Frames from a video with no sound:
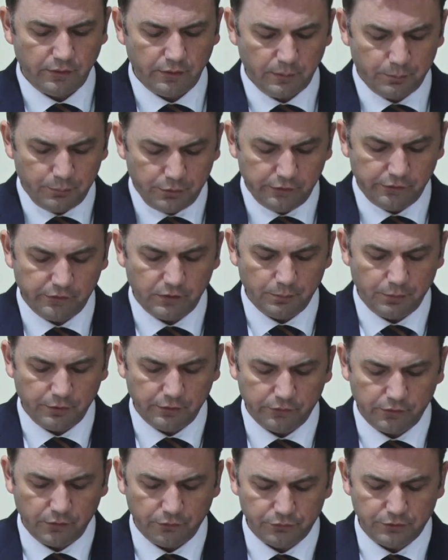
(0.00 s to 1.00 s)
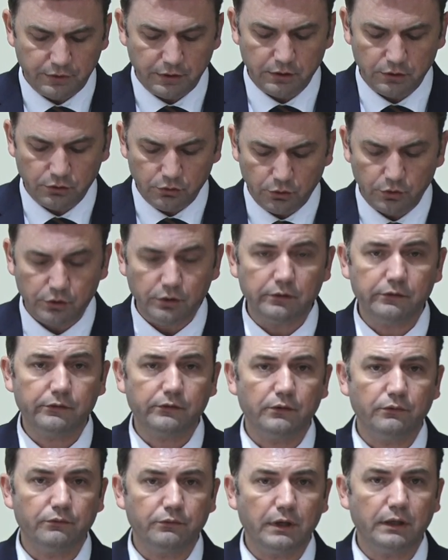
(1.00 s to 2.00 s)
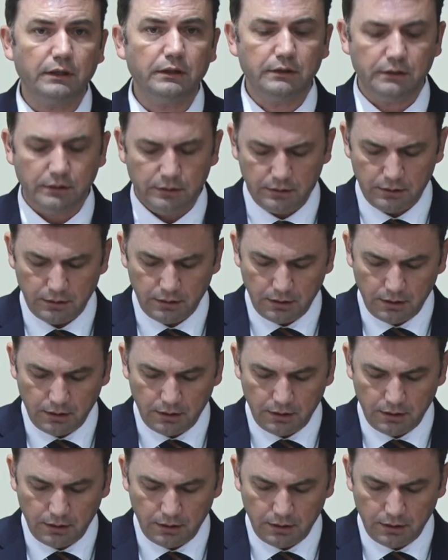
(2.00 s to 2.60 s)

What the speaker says: the principles of territorial sovereignty